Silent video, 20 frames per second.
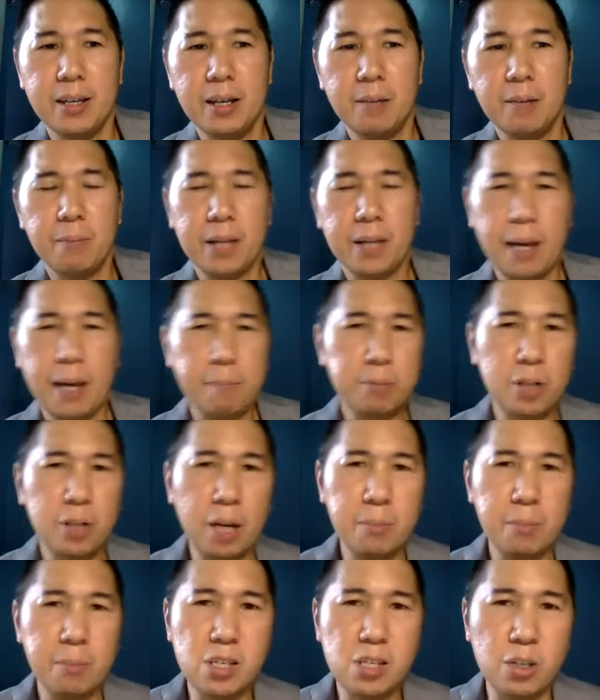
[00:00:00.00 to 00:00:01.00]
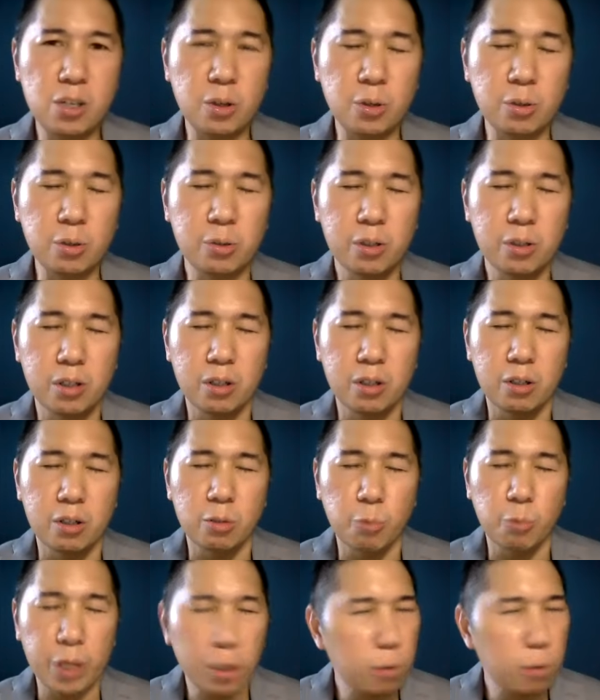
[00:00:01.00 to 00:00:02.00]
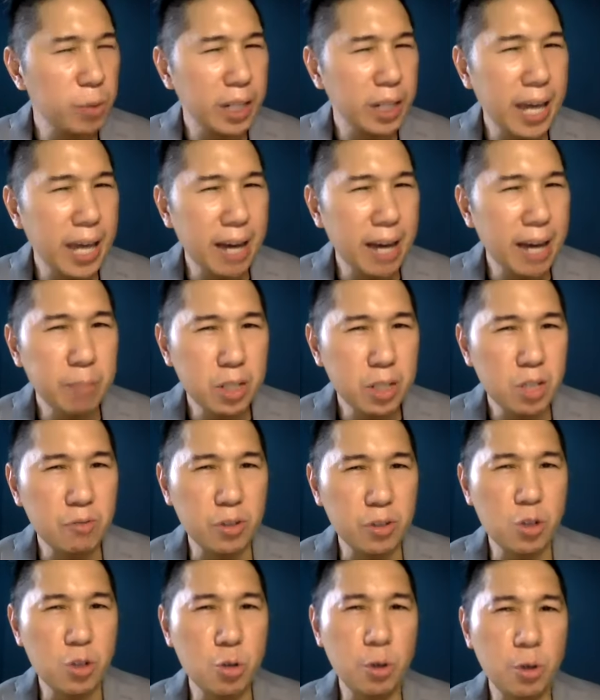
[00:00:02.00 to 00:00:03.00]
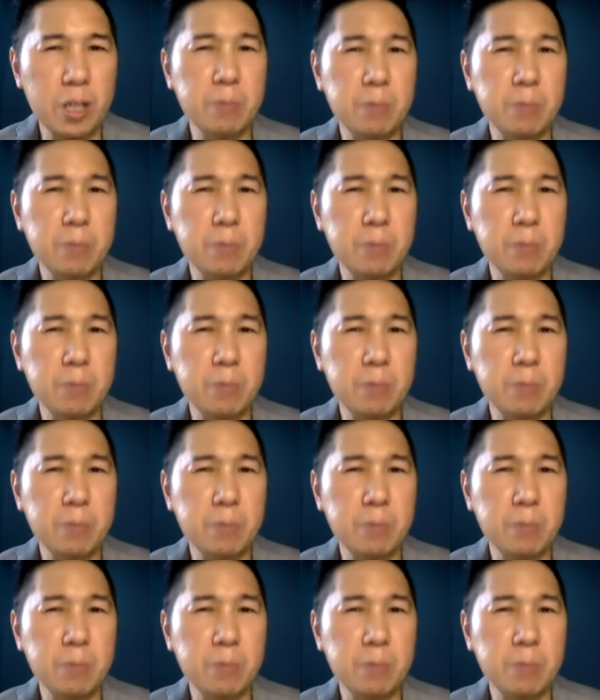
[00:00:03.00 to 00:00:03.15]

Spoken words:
But I promise you, we don't really have much of a choice,